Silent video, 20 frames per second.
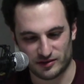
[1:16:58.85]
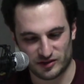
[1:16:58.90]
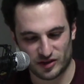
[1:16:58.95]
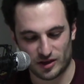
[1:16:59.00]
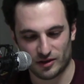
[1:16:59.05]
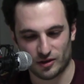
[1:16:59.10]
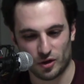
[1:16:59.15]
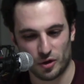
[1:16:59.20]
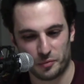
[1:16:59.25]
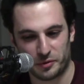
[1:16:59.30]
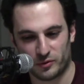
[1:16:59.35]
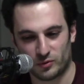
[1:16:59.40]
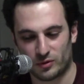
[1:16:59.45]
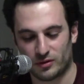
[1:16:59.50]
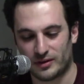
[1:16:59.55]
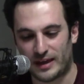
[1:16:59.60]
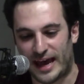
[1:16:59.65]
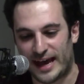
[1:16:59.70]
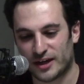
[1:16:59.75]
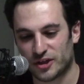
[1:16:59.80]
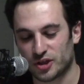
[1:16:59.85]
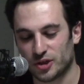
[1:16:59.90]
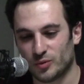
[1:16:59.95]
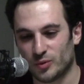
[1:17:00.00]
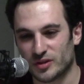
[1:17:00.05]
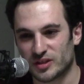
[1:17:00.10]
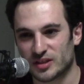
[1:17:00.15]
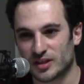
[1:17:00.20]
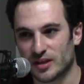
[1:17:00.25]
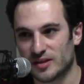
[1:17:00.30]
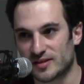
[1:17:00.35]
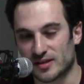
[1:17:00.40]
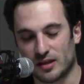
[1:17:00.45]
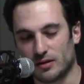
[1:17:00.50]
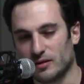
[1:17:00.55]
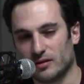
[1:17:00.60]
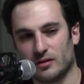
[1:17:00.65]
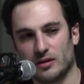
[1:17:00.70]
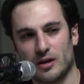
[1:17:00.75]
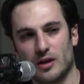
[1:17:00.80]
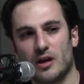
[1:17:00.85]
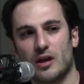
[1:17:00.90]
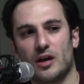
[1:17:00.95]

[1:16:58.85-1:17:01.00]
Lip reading: saw the open world action was Zelda.